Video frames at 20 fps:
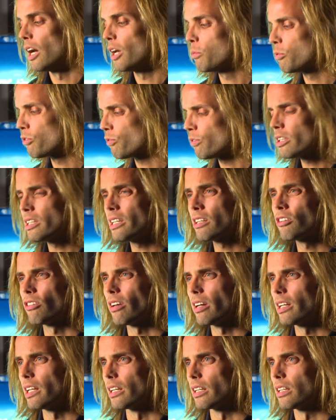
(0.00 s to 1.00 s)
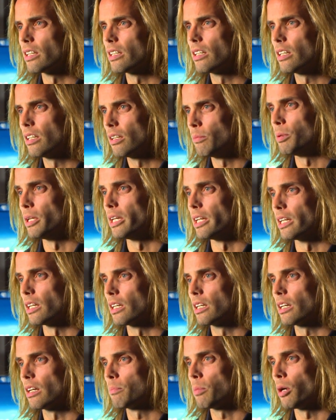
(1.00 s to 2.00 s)
It was really exciting
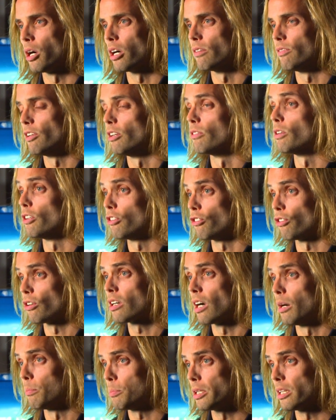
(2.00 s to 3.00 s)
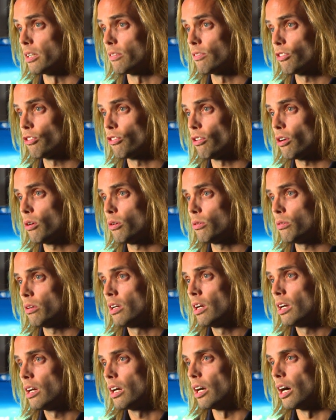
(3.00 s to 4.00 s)
being part of an original company of a show.
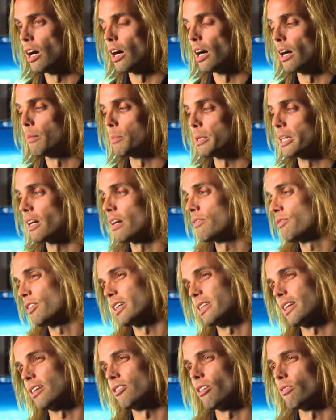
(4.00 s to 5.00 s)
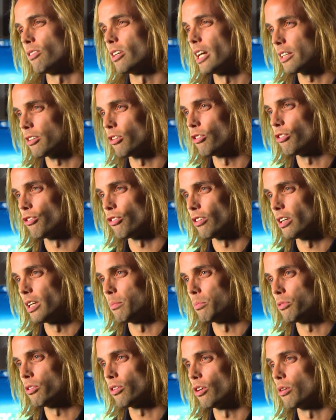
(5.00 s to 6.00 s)
I mean, I feel like that's every actor's
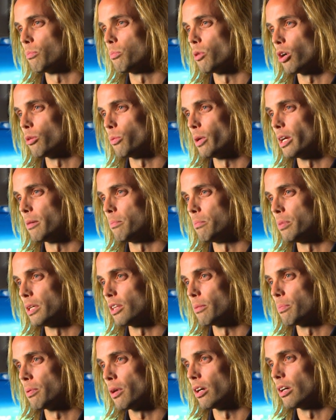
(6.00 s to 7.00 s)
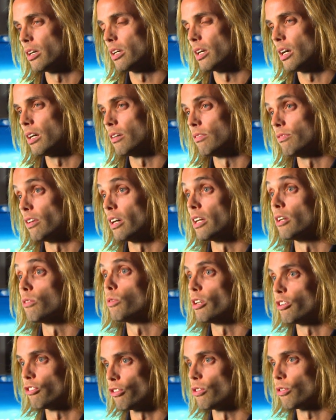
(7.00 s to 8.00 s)
dream, to go to Broadway and be the part of an
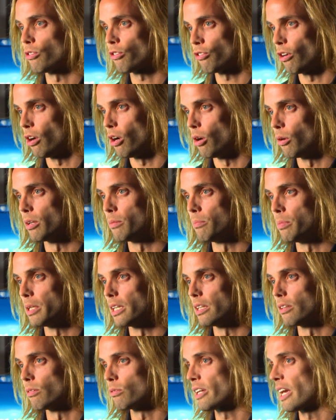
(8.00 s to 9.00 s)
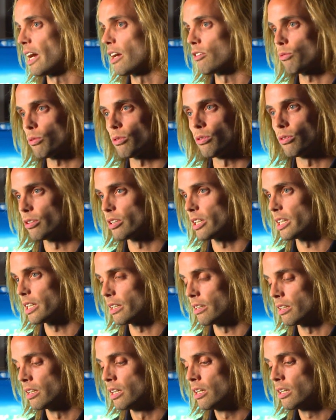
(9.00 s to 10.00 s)
original show and be in the cast recording
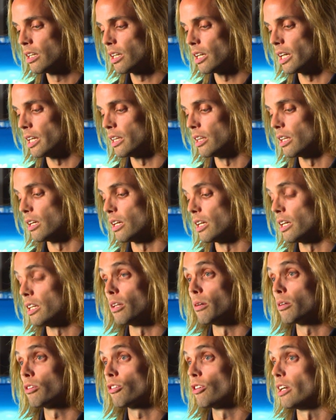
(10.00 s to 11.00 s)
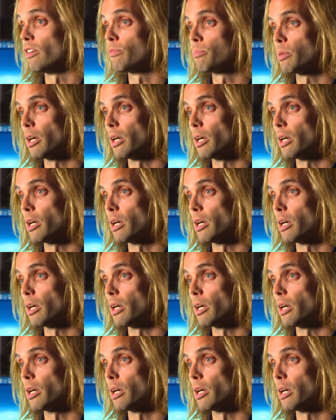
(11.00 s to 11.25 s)
and in the creative